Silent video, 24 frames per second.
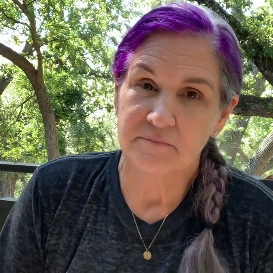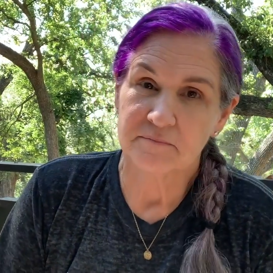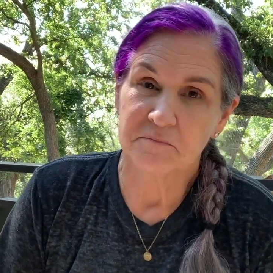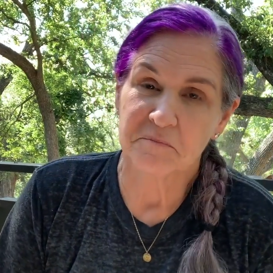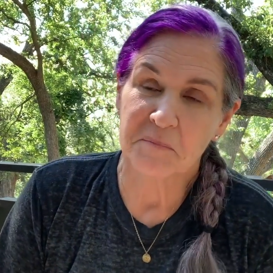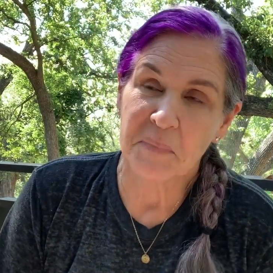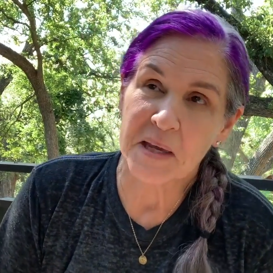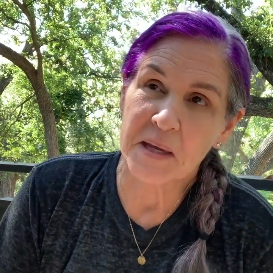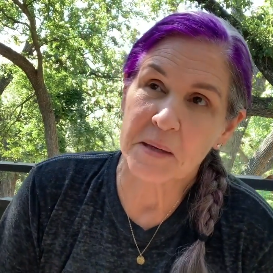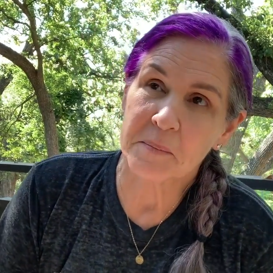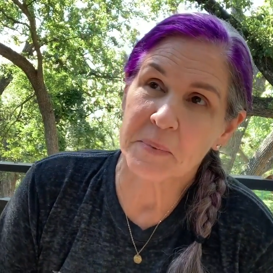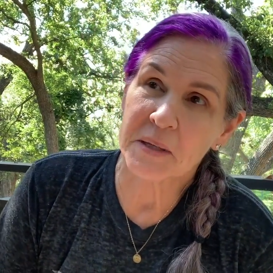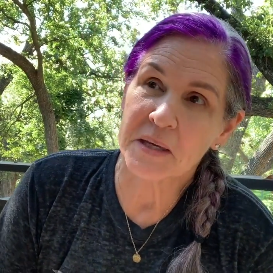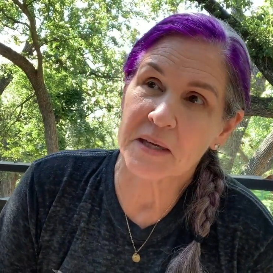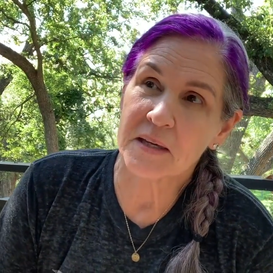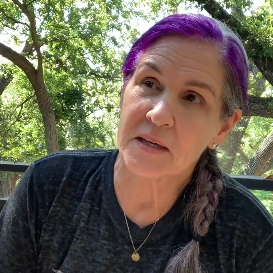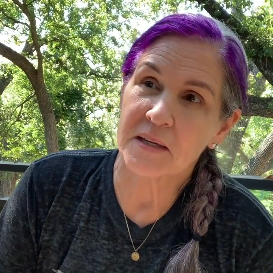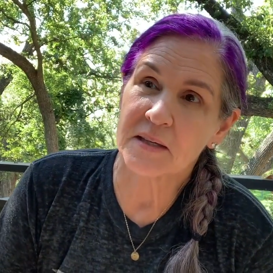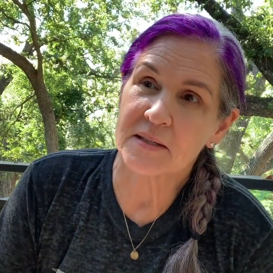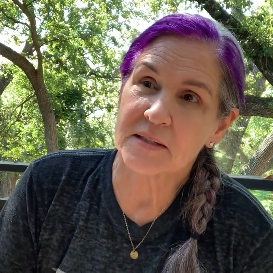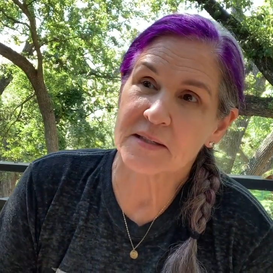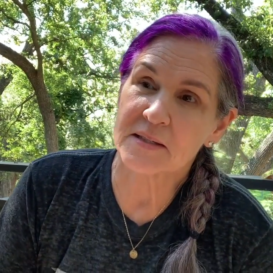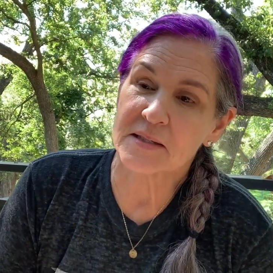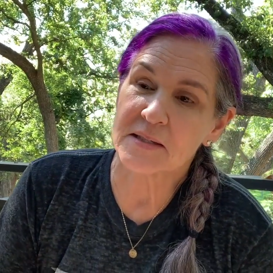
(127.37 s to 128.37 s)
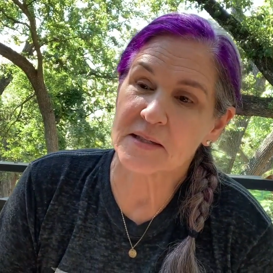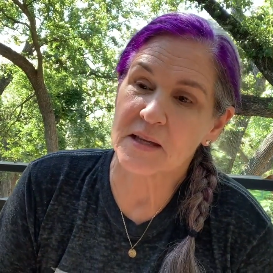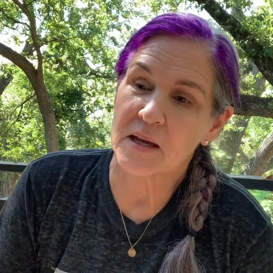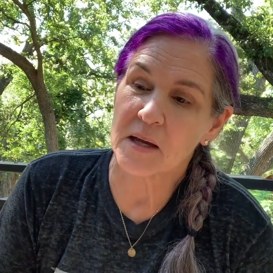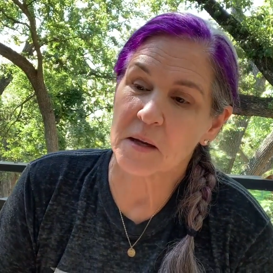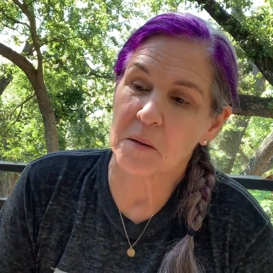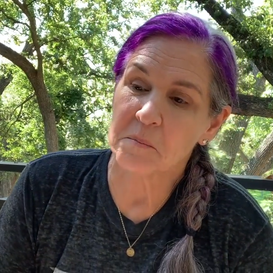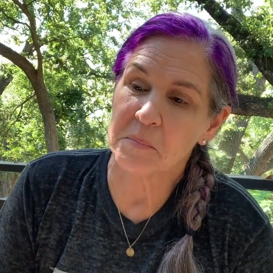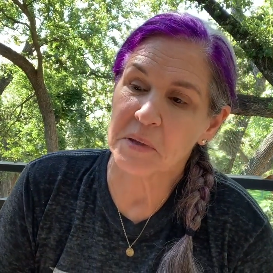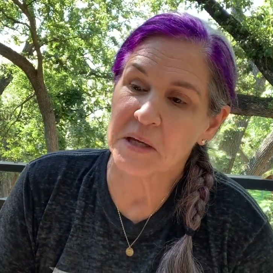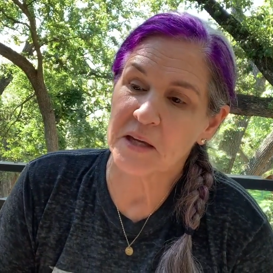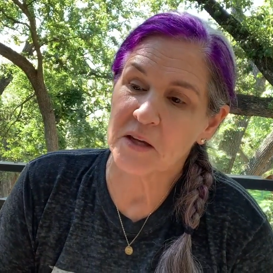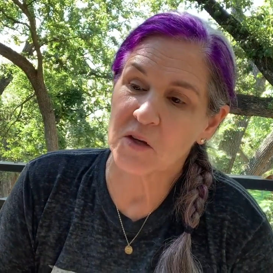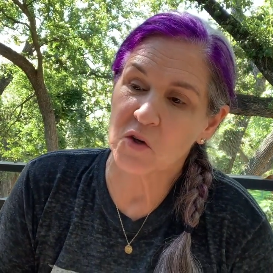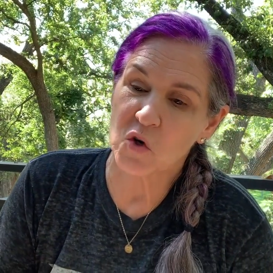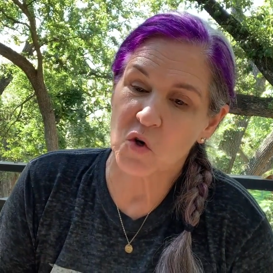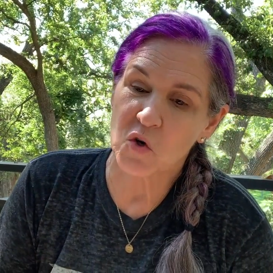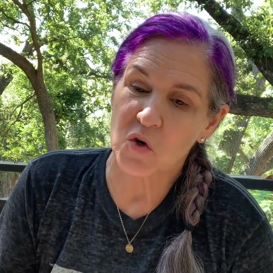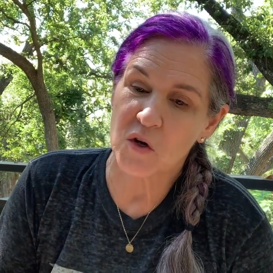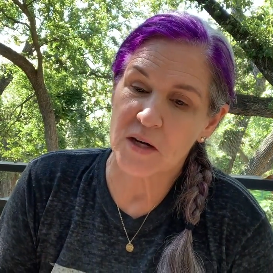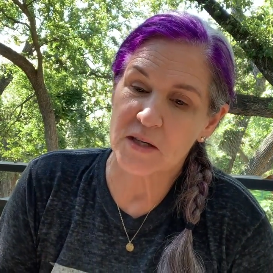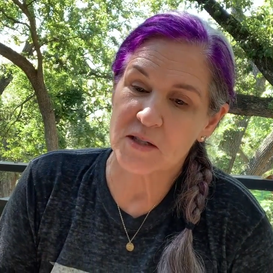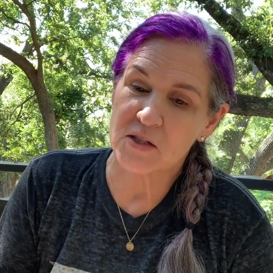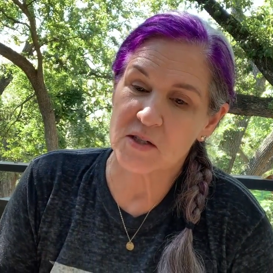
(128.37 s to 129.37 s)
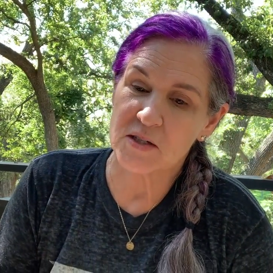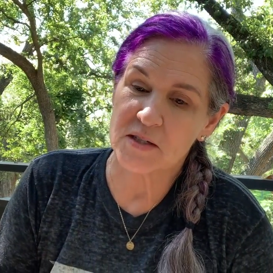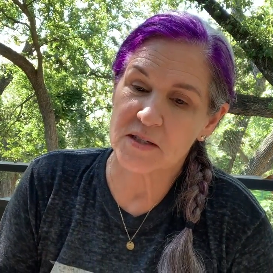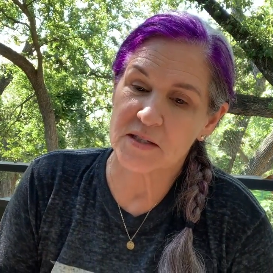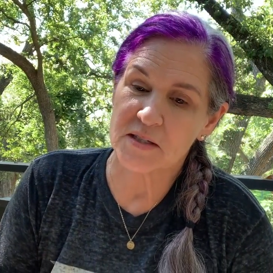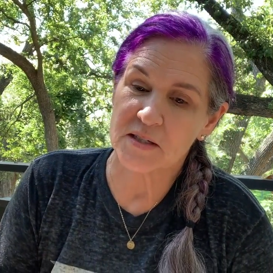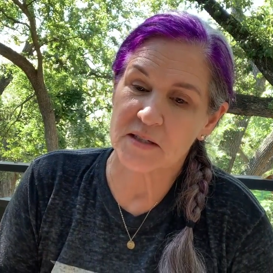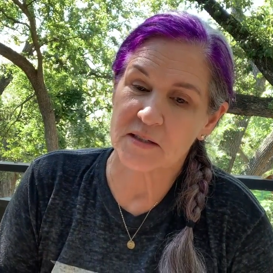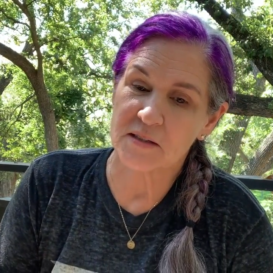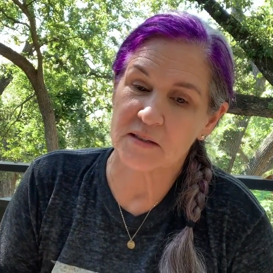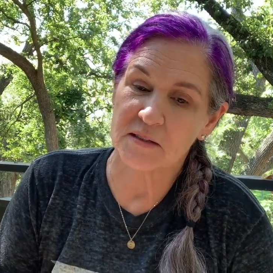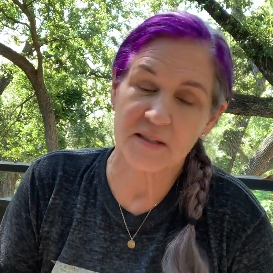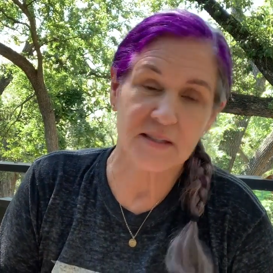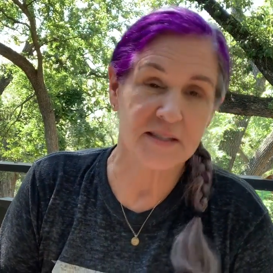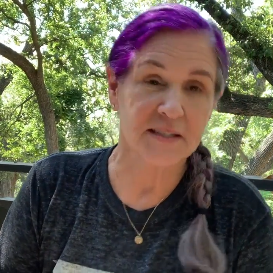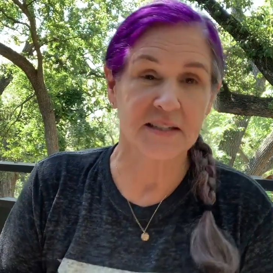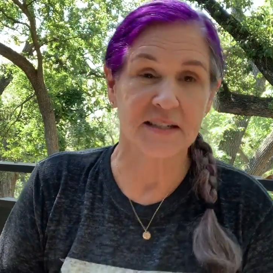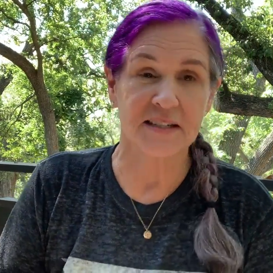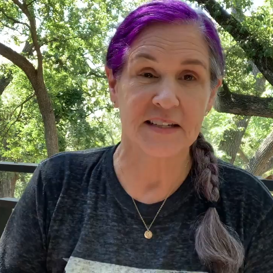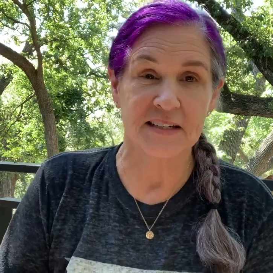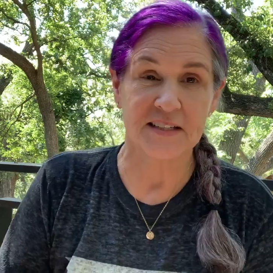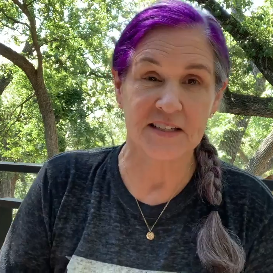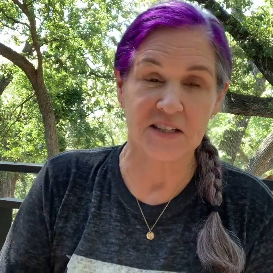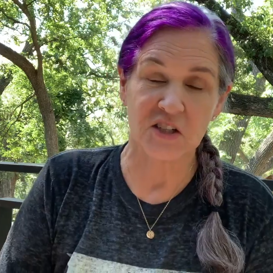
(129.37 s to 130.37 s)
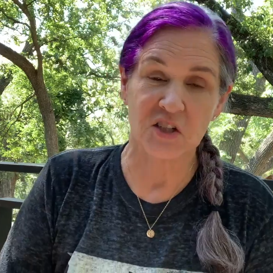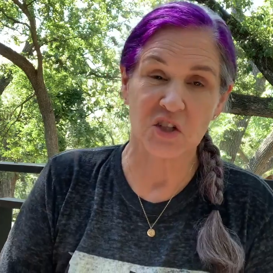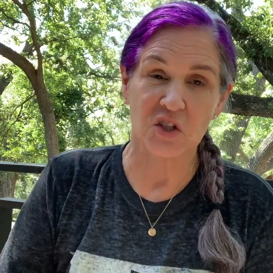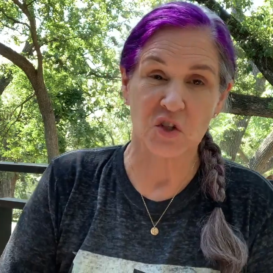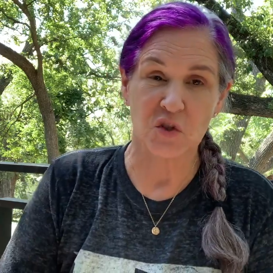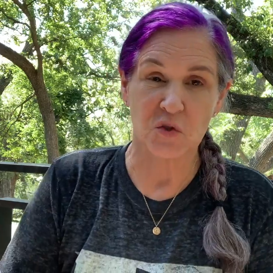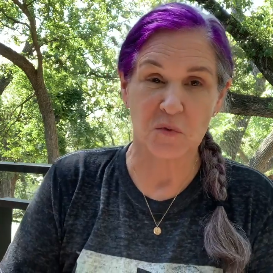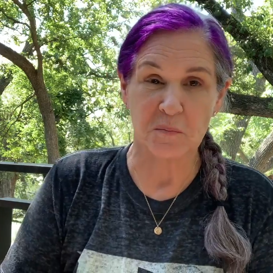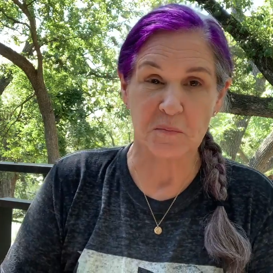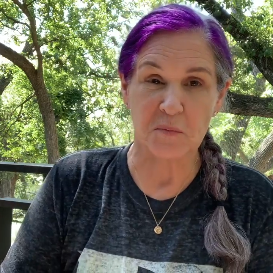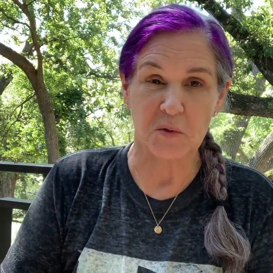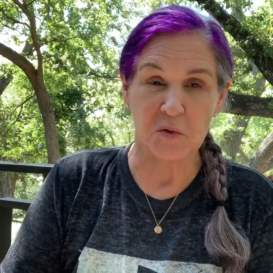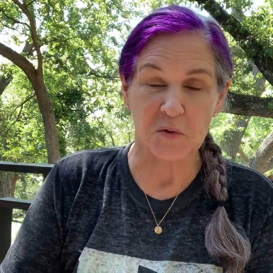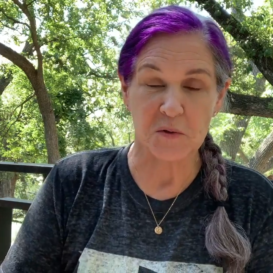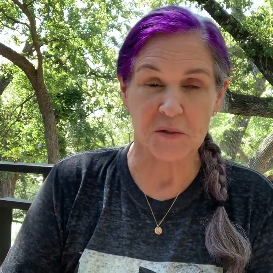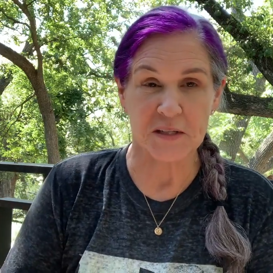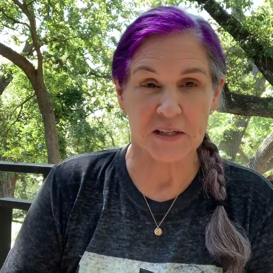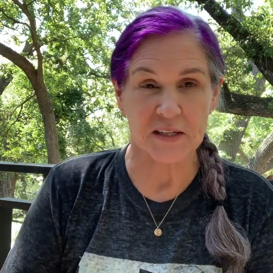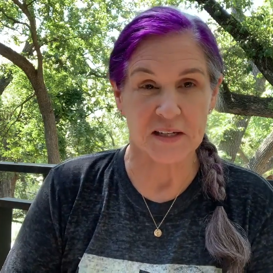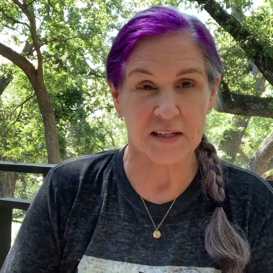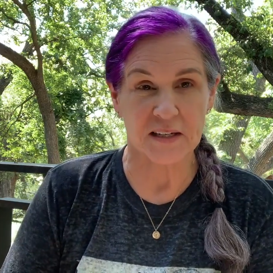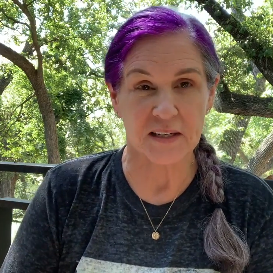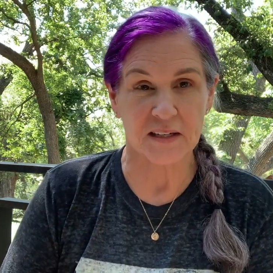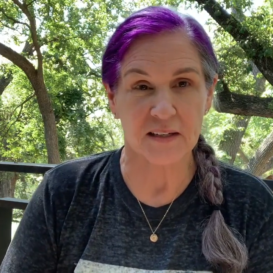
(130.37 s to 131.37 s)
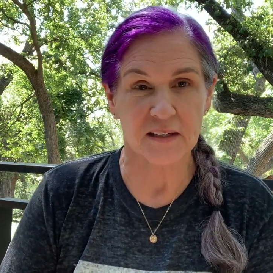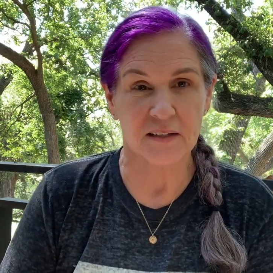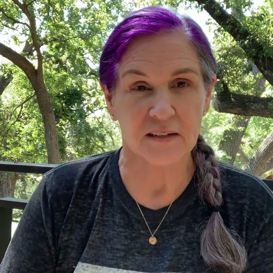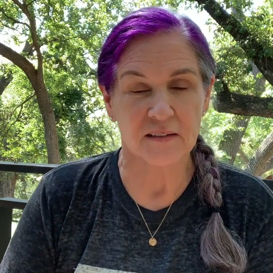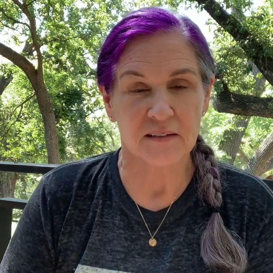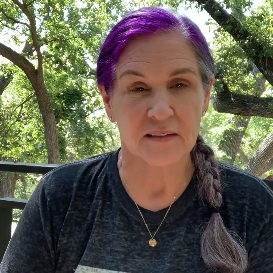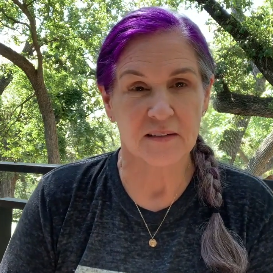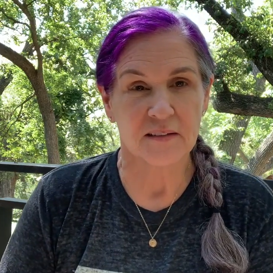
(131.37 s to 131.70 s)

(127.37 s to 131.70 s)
Maybe it's uh, being courageous and listening to new music,